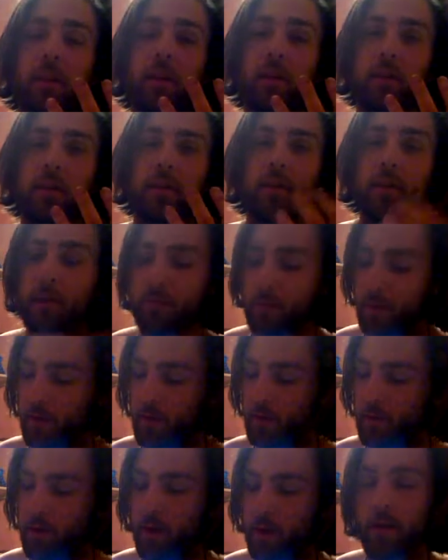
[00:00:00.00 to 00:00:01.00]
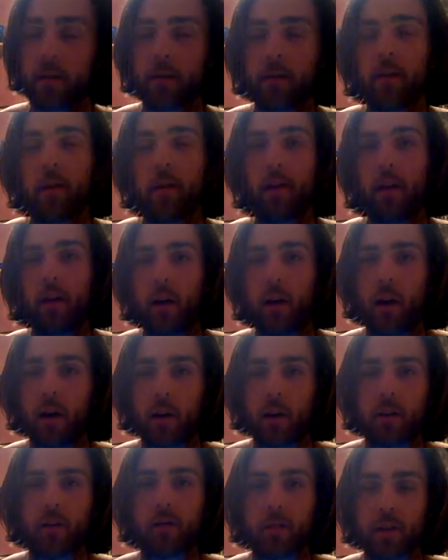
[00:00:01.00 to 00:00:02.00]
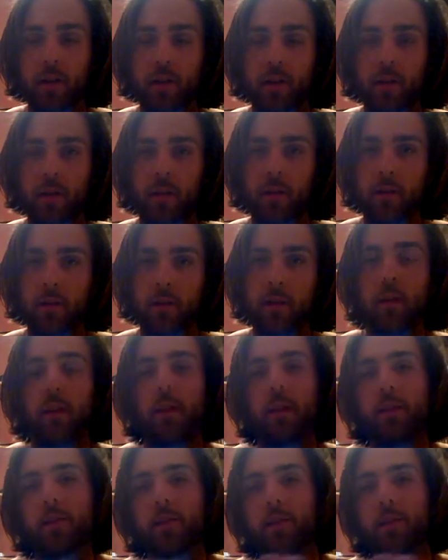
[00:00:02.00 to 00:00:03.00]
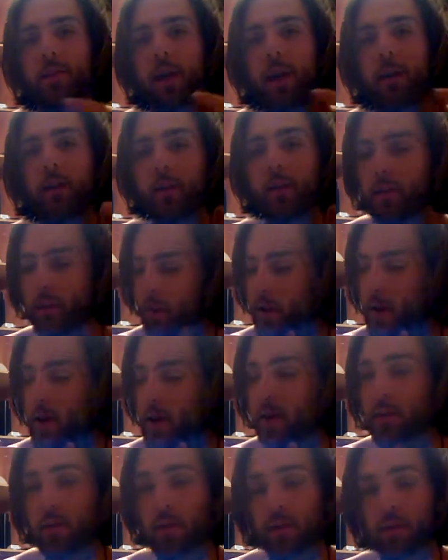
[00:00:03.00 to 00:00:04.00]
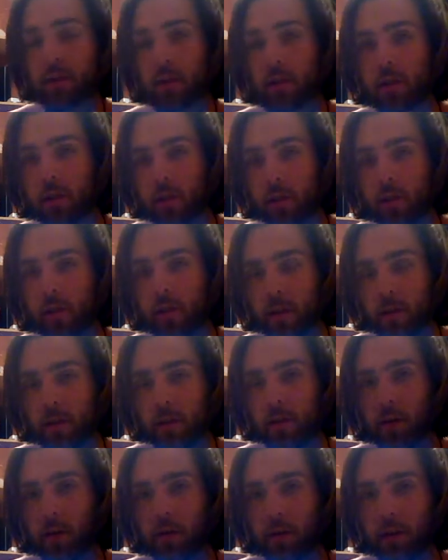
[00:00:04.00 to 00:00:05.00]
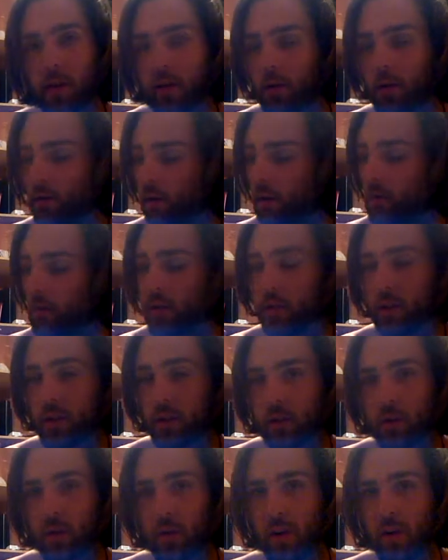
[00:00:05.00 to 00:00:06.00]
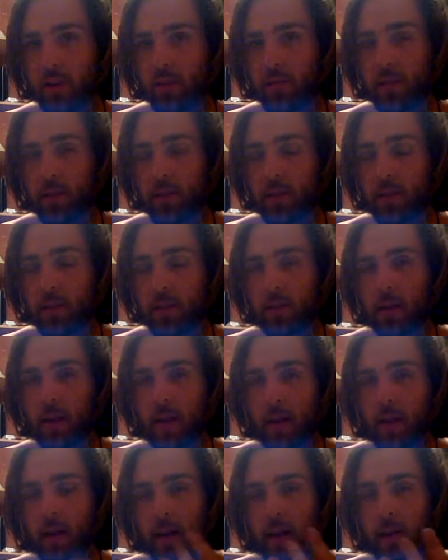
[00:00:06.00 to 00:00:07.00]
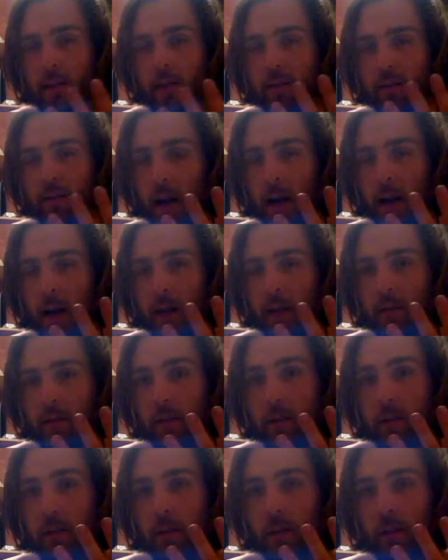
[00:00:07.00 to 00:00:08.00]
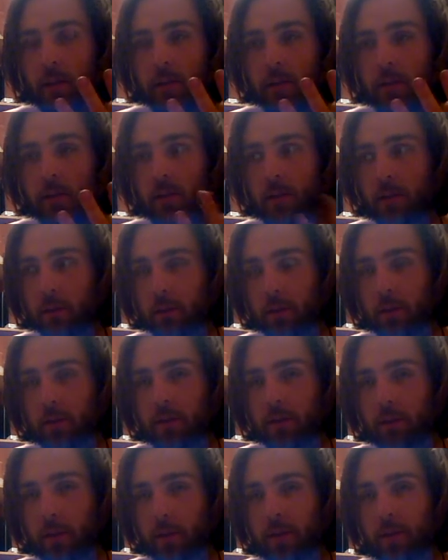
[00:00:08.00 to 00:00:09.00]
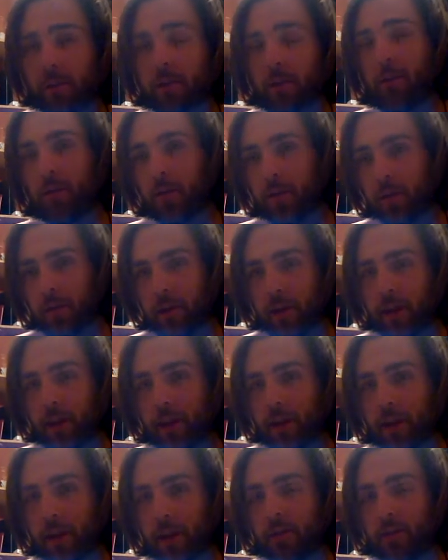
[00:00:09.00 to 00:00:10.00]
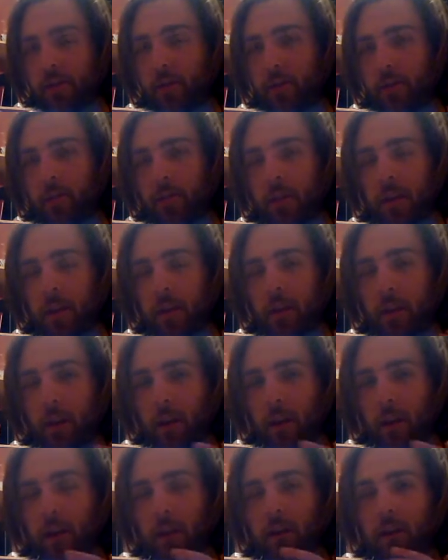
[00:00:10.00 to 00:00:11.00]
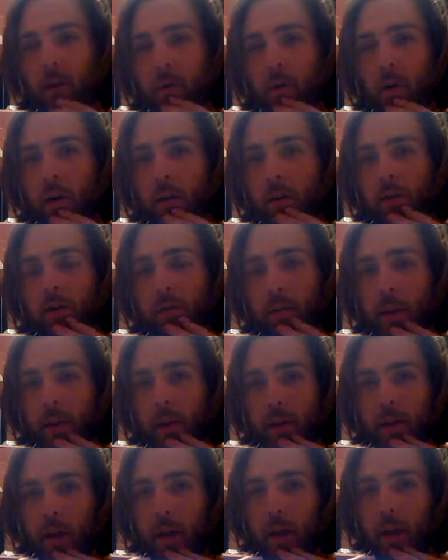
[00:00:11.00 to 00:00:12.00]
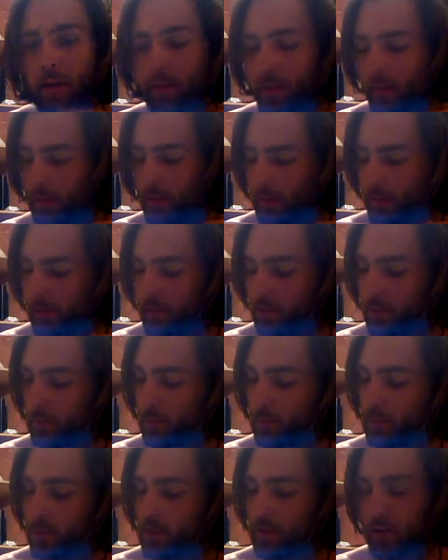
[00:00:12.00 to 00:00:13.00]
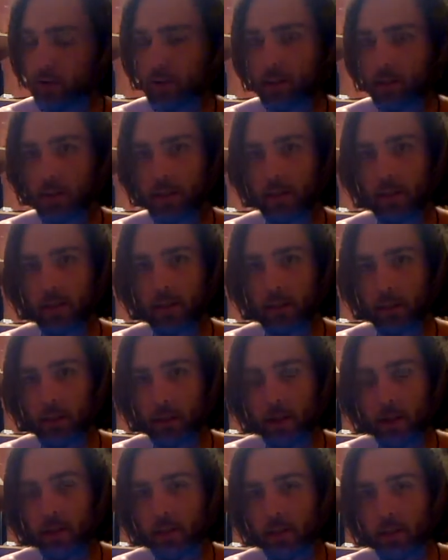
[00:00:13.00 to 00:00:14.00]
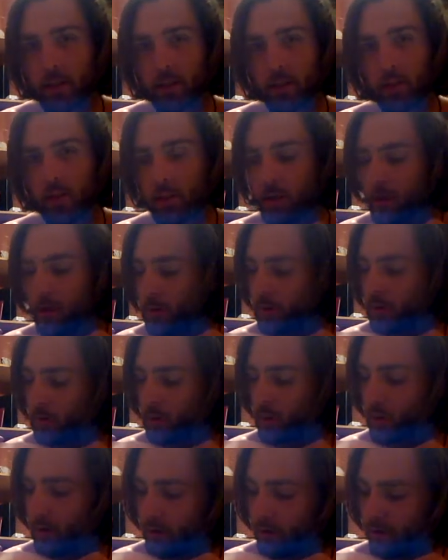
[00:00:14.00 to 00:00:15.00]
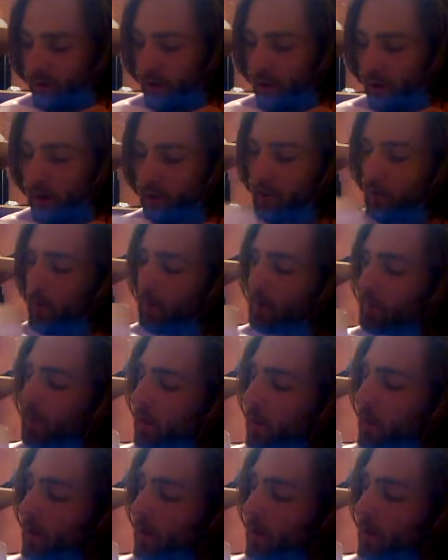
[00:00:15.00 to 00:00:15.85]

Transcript: circles spinning around a hollow circle. And so you're having a fractal structure within the dodecagram, which is on 12 points and 5, which, what's it related to? A dodecahedron, uh, 12 pentagonal faces. So you're seeing a symbiosis between the numbers 12 and 5.